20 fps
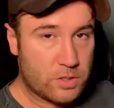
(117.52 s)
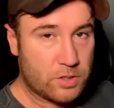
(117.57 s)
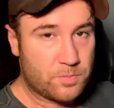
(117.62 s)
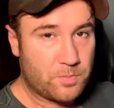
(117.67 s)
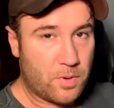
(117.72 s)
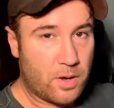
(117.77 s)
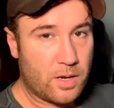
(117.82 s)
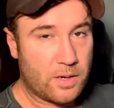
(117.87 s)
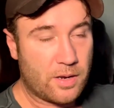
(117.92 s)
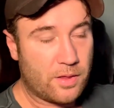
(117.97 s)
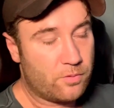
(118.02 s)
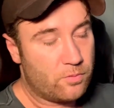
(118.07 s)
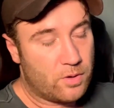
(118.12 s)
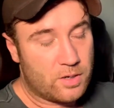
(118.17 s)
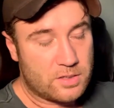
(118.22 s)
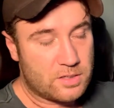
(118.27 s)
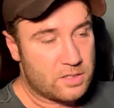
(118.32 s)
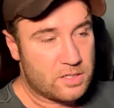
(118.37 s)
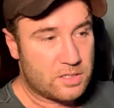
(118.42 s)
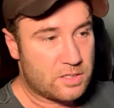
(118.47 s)
spine, otherwise
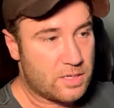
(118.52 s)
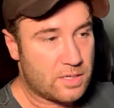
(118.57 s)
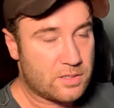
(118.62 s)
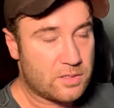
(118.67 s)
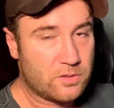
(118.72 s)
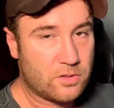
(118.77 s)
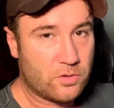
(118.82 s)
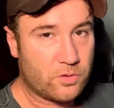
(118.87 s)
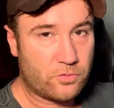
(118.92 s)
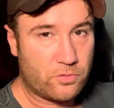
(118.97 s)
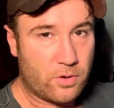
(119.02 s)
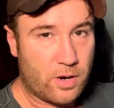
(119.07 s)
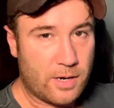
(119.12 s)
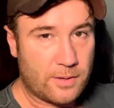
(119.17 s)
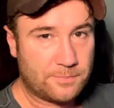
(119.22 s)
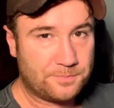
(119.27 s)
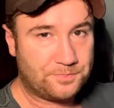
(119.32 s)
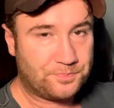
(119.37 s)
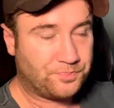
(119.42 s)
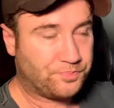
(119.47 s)
it just doesn't look right.
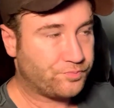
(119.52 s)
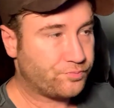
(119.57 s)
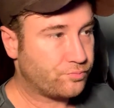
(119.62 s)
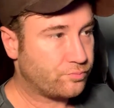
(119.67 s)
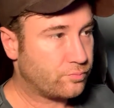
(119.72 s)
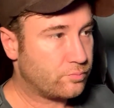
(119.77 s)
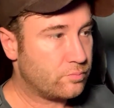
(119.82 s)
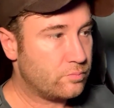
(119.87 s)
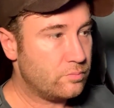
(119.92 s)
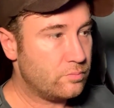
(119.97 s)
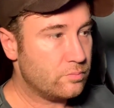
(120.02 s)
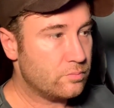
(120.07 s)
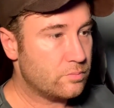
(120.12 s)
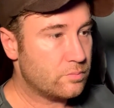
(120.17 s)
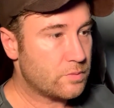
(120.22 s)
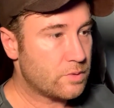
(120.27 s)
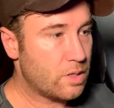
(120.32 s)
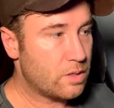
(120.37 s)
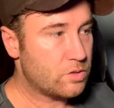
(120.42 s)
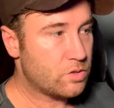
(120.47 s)

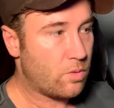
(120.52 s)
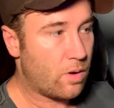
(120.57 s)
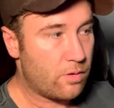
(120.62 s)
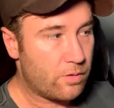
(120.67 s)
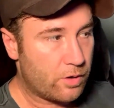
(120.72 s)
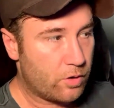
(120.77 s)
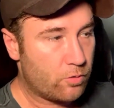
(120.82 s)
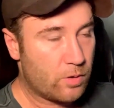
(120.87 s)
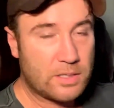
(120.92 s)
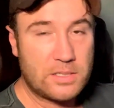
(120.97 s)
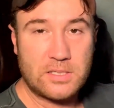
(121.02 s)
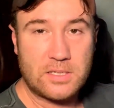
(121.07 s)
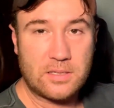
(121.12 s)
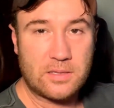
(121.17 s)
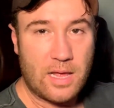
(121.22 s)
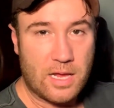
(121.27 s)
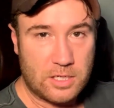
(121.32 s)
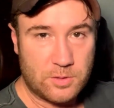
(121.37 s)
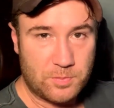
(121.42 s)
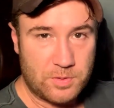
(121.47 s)
So I requested
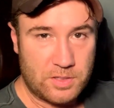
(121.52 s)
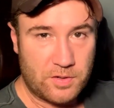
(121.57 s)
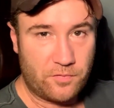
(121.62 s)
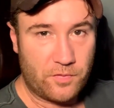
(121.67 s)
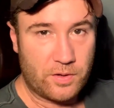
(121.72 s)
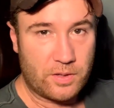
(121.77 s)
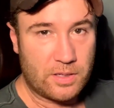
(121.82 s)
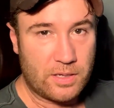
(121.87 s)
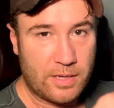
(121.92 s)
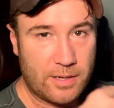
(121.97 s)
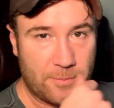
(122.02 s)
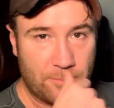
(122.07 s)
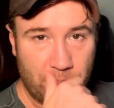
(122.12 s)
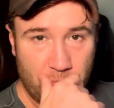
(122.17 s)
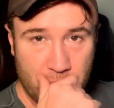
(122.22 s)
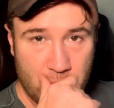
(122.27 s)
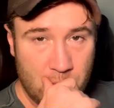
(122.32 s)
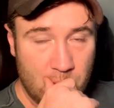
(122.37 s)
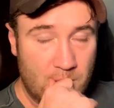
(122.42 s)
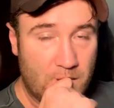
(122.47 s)
that specifically
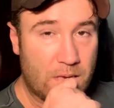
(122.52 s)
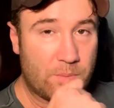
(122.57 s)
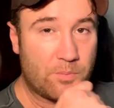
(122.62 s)
in